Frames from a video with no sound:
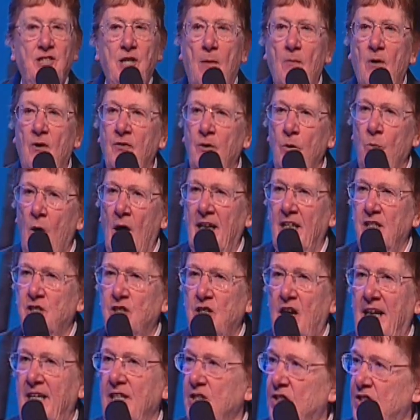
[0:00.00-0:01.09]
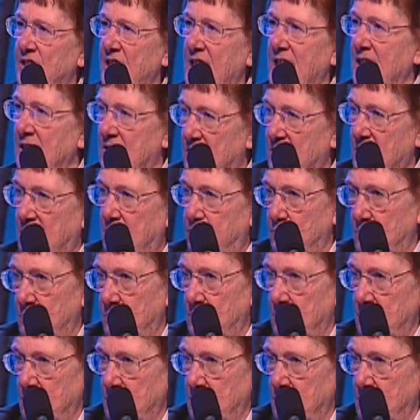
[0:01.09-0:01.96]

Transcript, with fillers: some of you want to change seats.